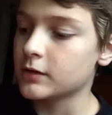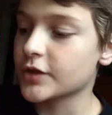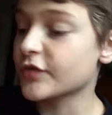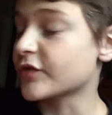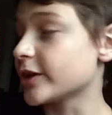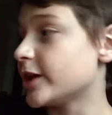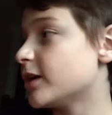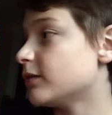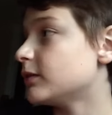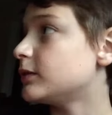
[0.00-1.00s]
Good for
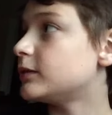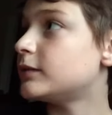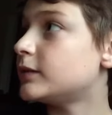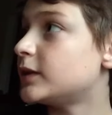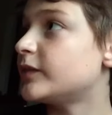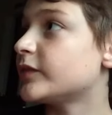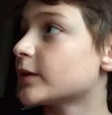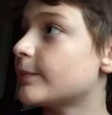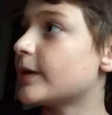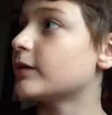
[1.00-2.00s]
you. If you're
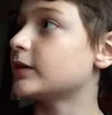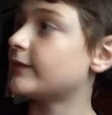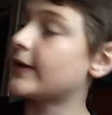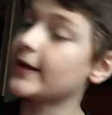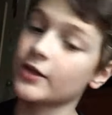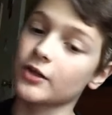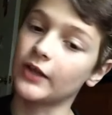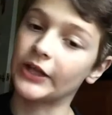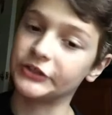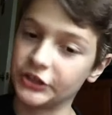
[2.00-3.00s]
a Penguins fan, you're a
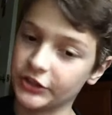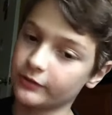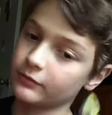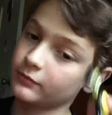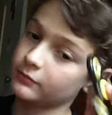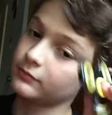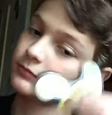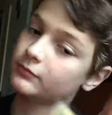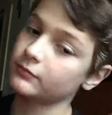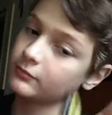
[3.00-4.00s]
legend.
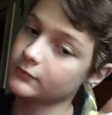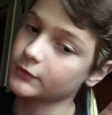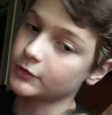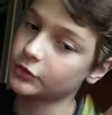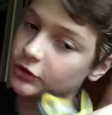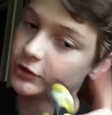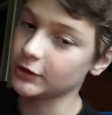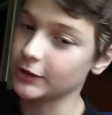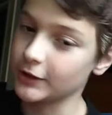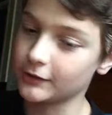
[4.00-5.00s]
Just so
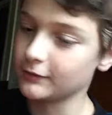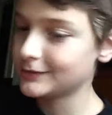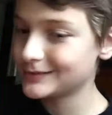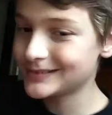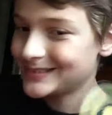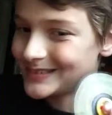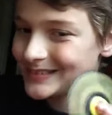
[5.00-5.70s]
you know.